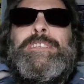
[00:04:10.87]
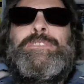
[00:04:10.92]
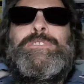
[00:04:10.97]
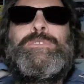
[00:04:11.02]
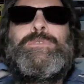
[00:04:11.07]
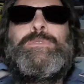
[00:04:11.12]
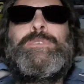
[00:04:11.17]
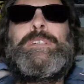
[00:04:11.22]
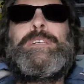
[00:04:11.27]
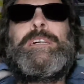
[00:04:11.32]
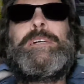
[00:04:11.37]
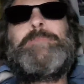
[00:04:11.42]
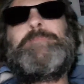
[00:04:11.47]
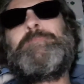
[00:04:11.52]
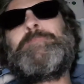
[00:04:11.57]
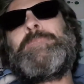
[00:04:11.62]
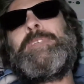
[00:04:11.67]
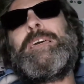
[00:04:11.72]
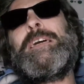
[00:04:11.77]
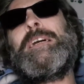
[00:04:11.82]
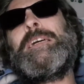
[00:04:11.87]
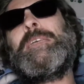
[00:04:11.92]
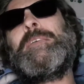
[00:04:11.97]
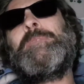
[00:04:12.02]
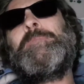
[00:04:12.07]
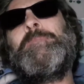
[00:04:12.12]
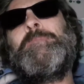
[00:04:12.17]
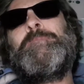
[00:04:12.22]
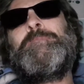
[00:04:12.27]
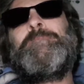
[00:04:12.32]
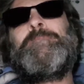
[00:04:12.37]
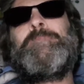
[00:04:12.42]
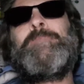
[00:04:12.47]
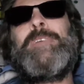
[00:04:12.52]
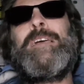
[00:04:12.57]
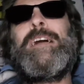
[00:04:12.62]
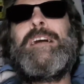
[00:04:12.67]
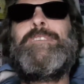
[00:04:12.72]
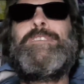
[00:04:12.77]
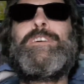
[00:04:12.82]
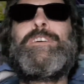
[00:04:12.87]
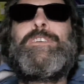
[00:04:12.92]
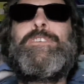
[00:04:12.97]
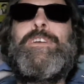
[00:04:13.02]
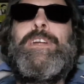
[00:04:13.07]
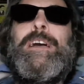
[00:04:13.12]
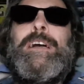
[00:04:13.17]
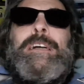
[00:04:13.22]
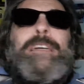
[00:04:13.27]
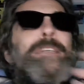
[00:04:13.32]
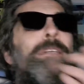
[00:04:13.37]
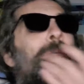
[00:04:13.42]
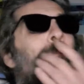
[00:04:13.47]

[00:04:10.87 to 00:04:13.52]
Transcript: do, yeah? I have a crack